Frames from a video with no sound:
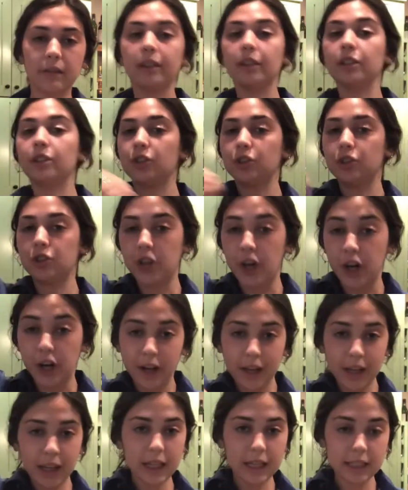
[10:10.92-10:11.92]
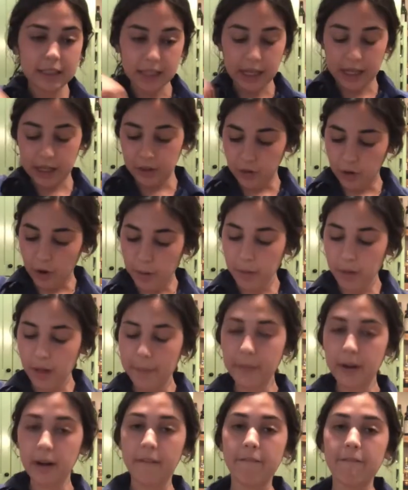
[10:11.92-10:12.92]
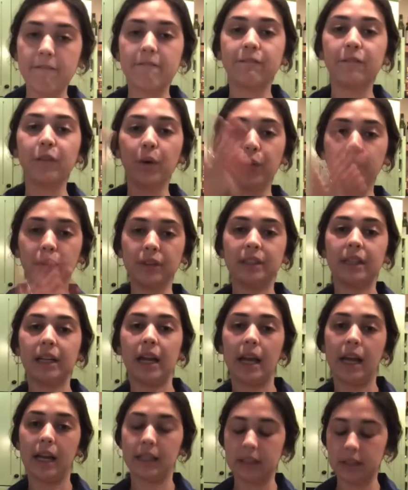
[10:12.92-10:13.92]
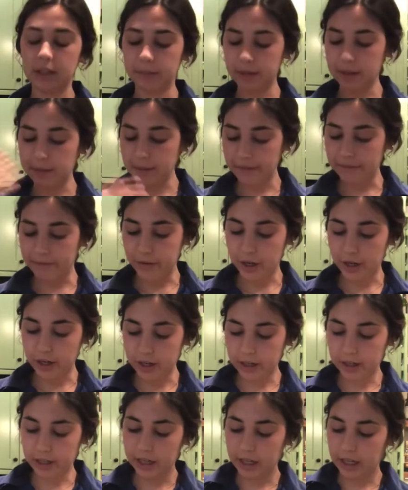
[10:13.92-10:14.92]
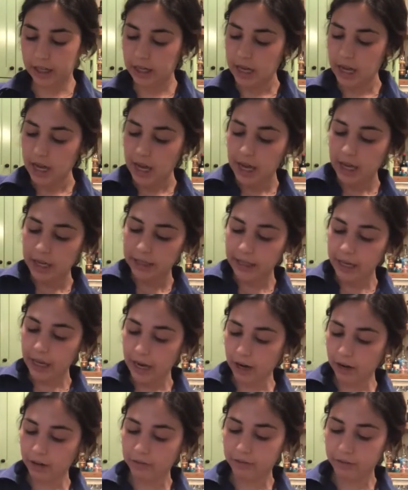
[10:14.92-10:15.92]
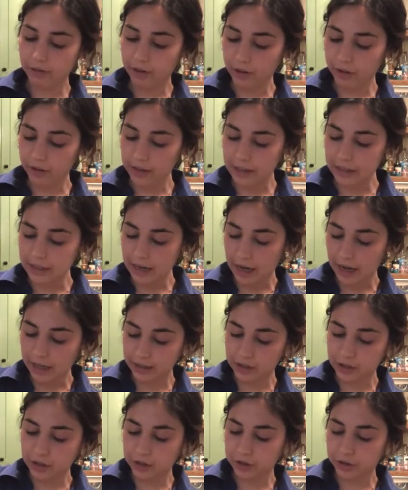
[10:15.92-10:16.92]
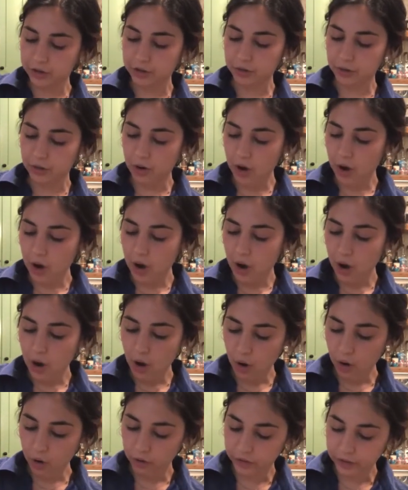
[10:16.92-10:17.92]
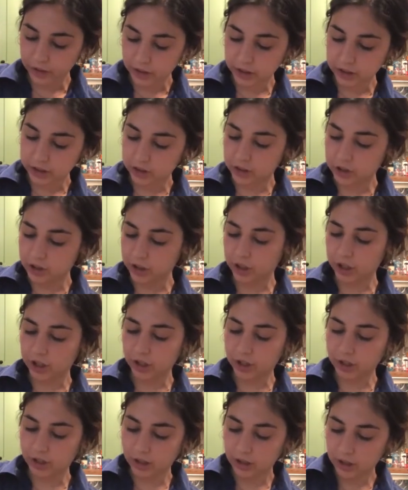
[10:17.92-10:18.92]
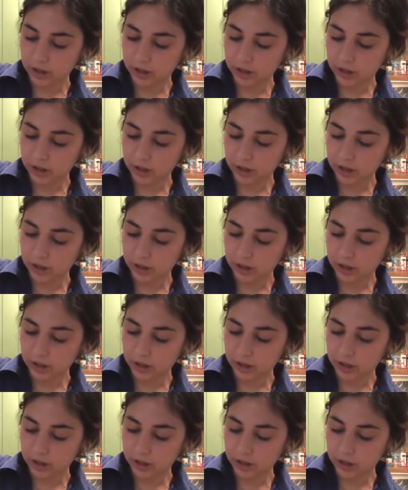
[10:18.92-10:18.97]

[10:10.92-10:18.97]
stirring this like normal, I'm gonna fold it in. So I'm gonna be very careful not to over stir